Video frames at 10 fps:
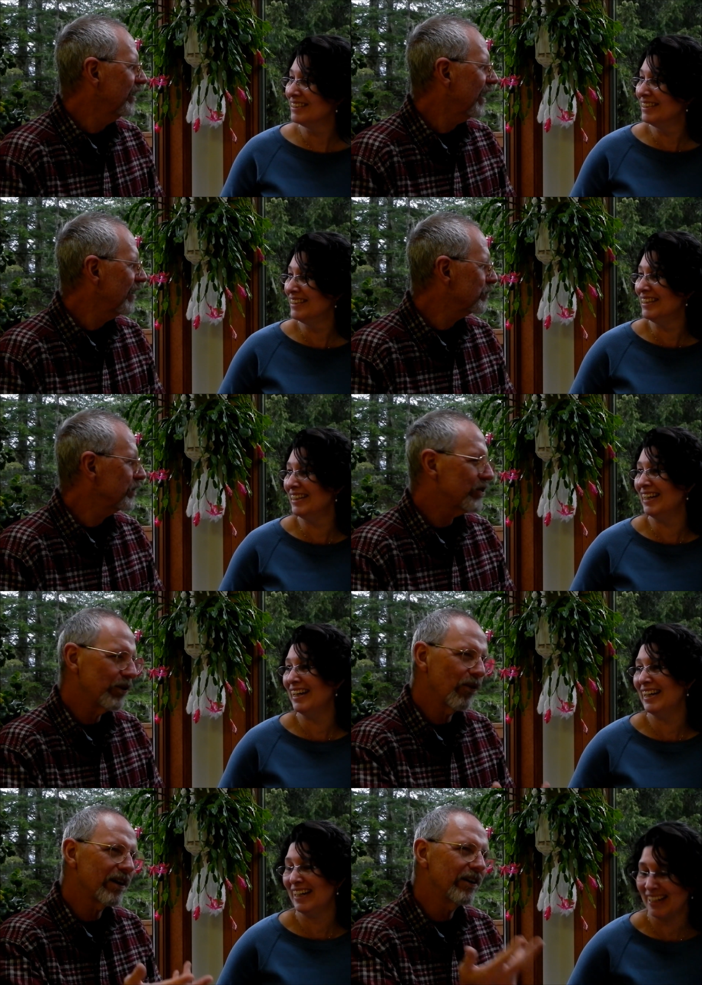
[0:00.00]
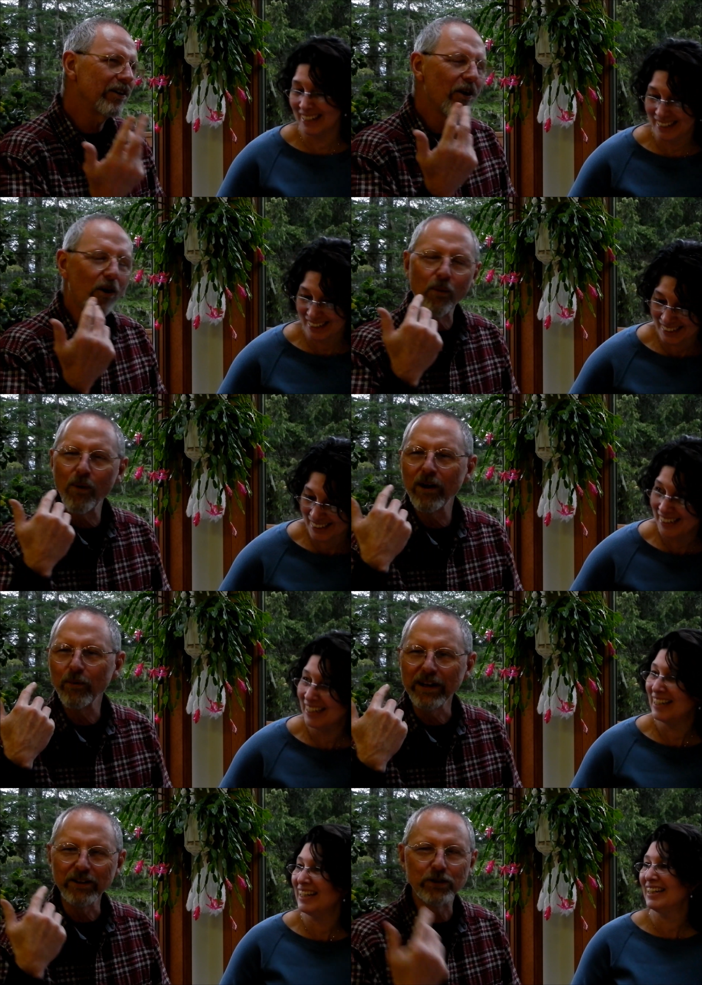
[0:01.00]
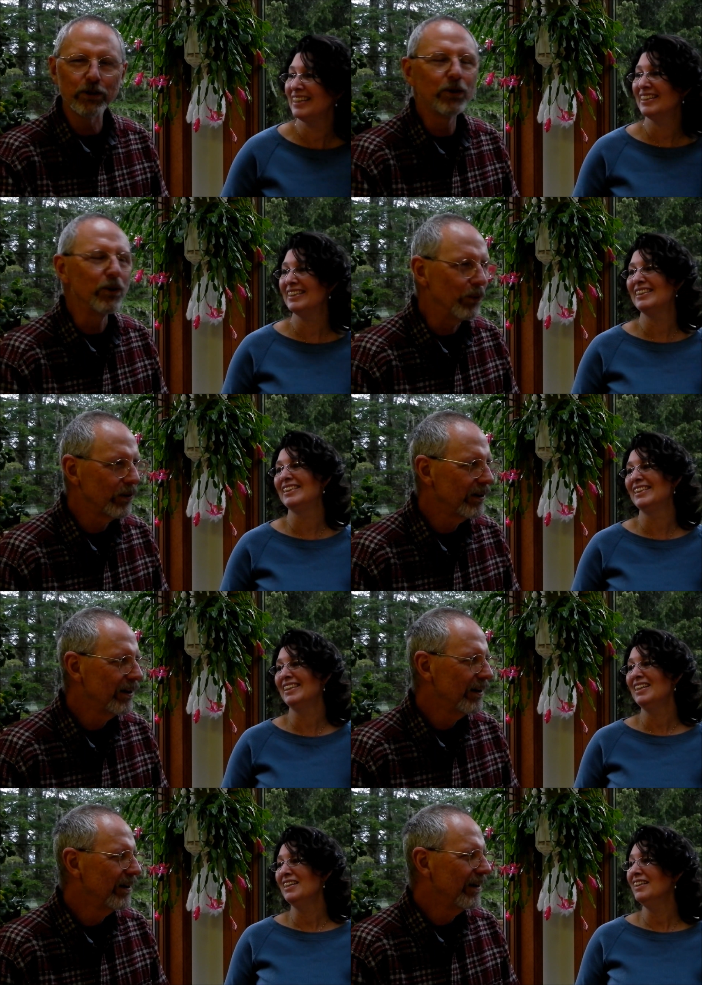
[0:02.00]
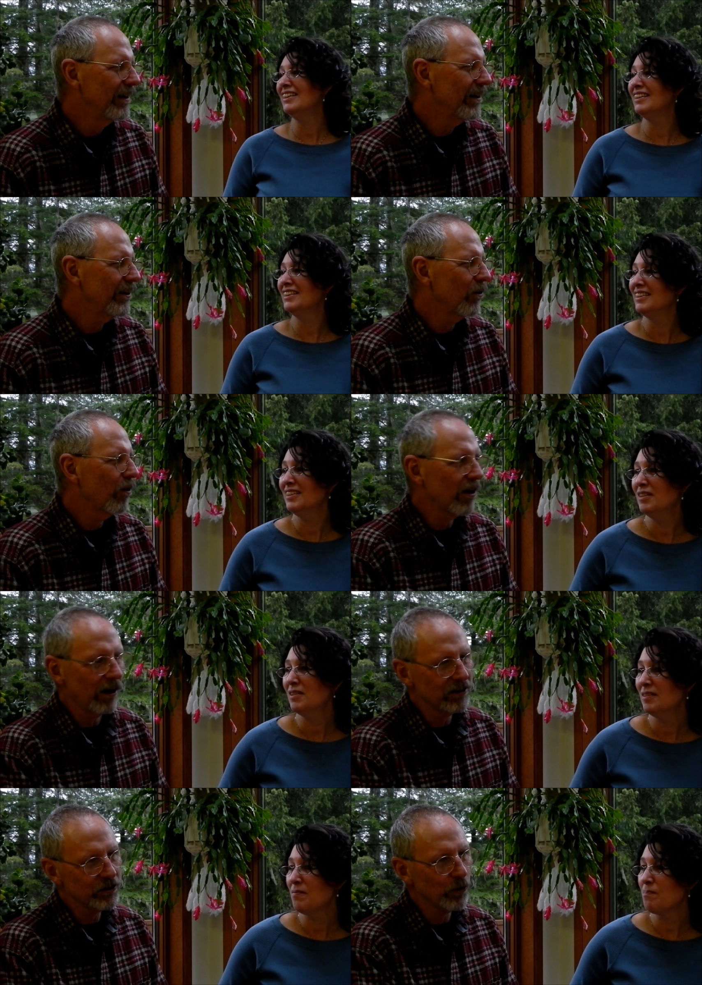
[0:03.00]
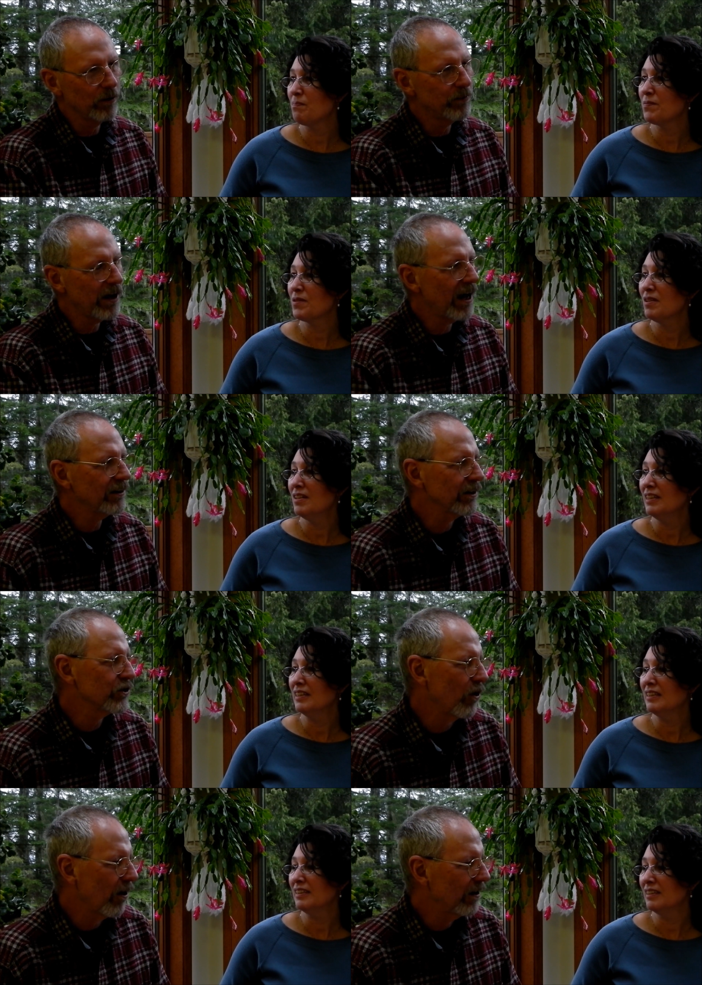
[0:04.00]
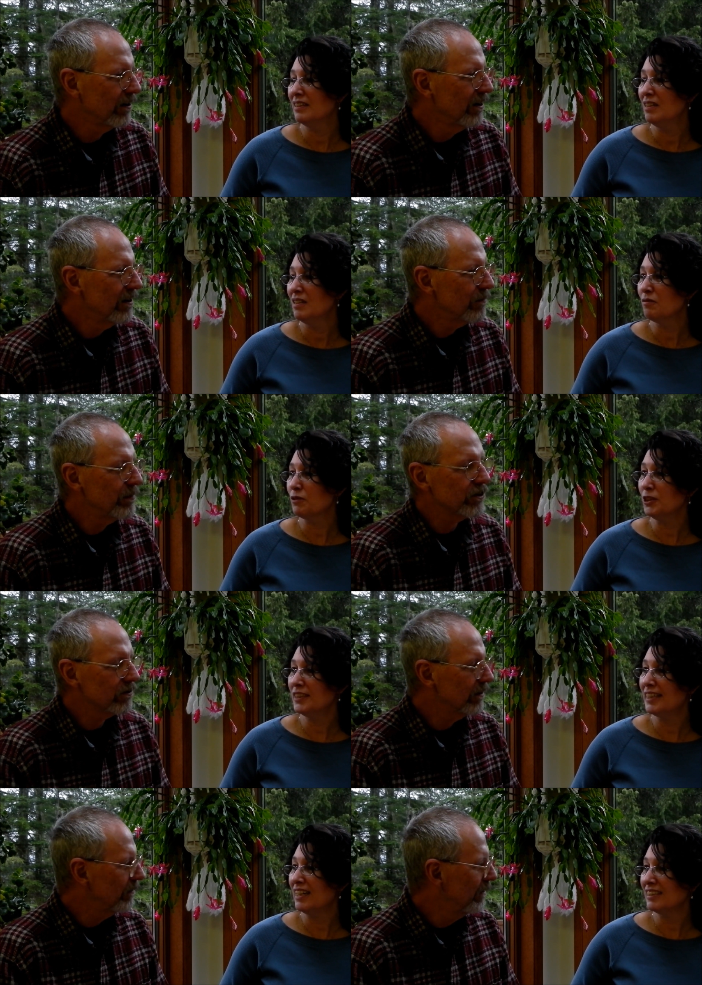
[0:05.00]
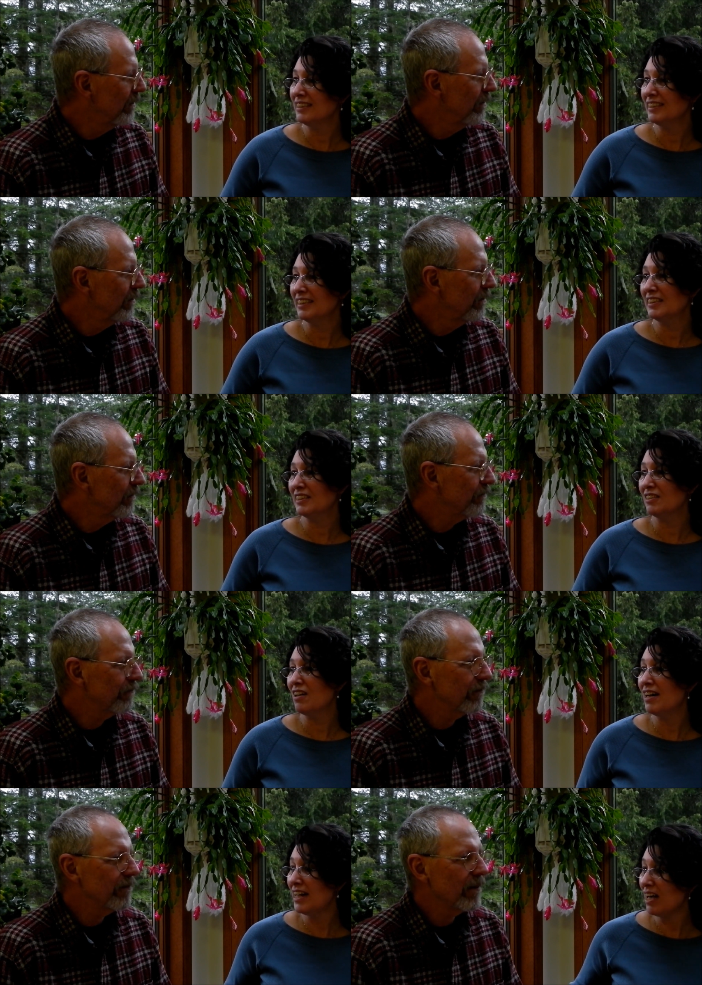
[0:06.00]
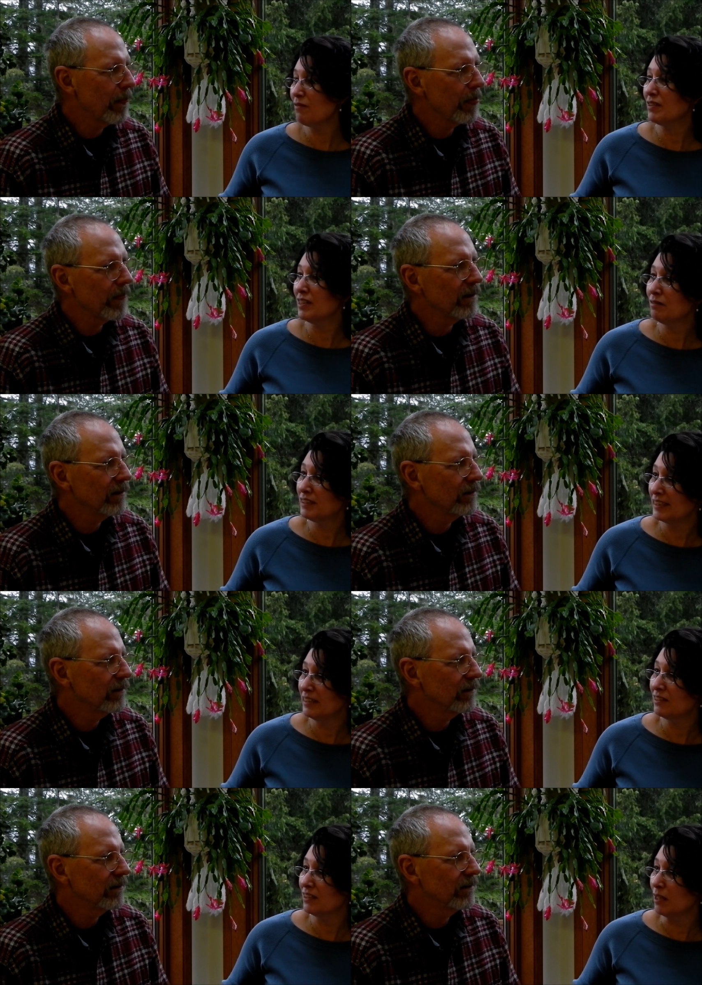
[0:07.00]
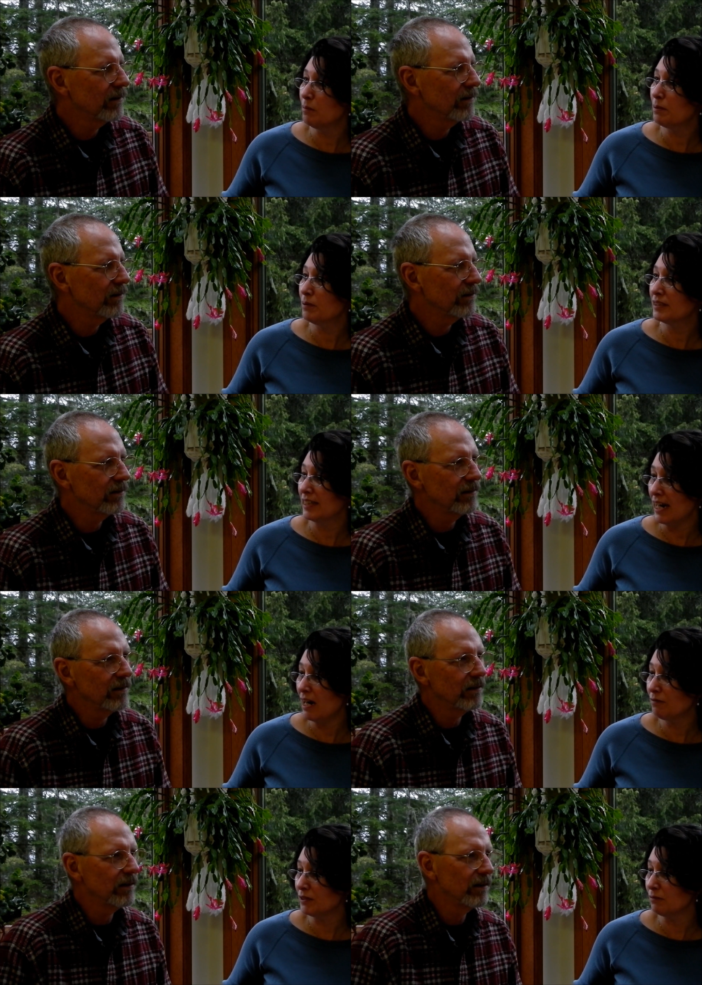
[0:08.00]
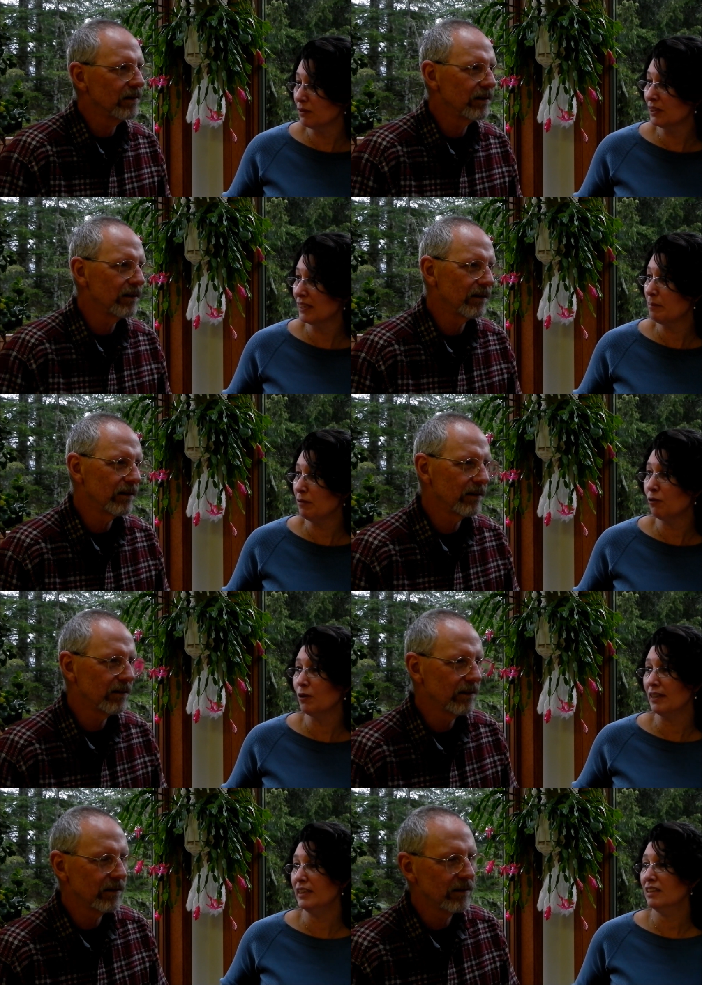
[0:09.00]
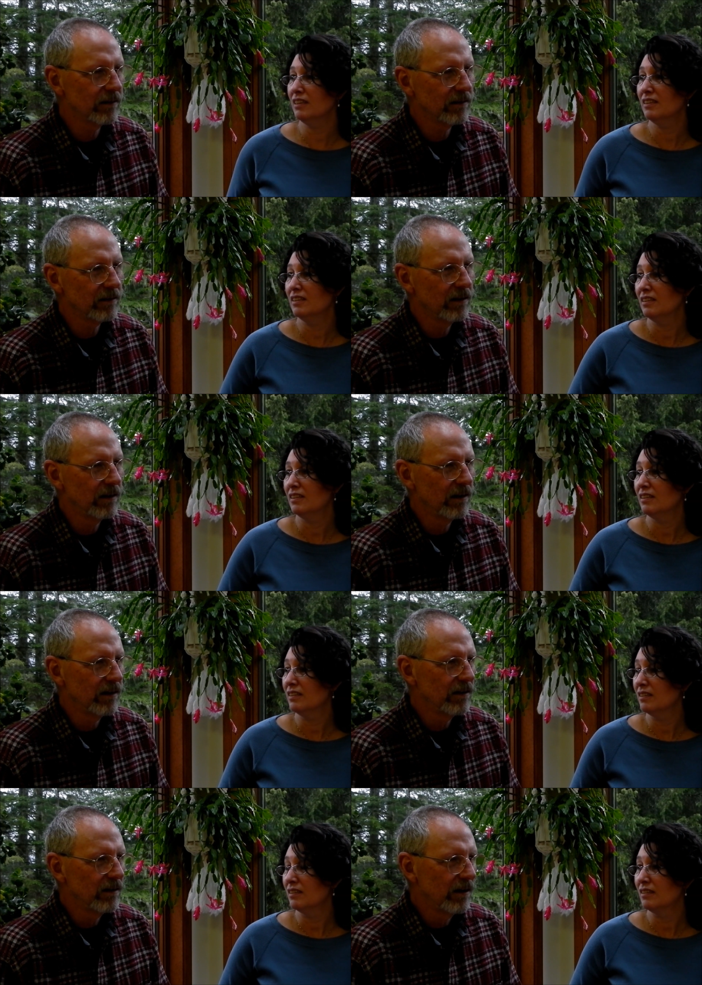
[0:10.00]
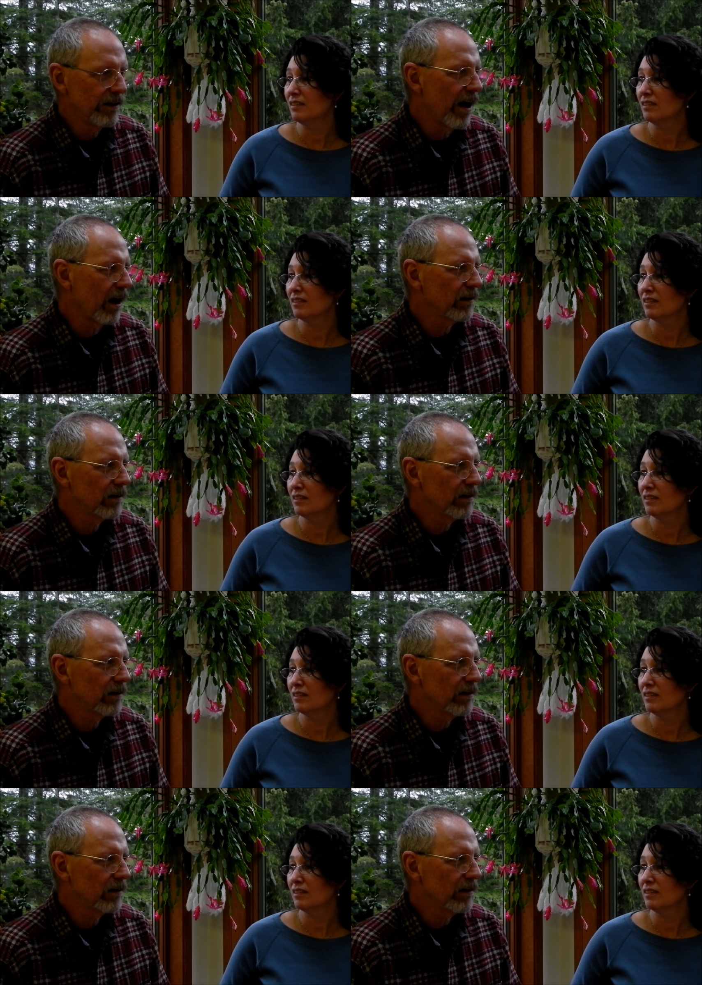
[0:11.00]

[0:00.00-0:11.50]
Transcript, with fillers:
Speaker 1: and games. But she wanted to know what we do. You know what our storm tactics are. First Just,
Speaker 2: tactic is to not have enough sail up to have to really be worried.
Speaker 1: Yeah,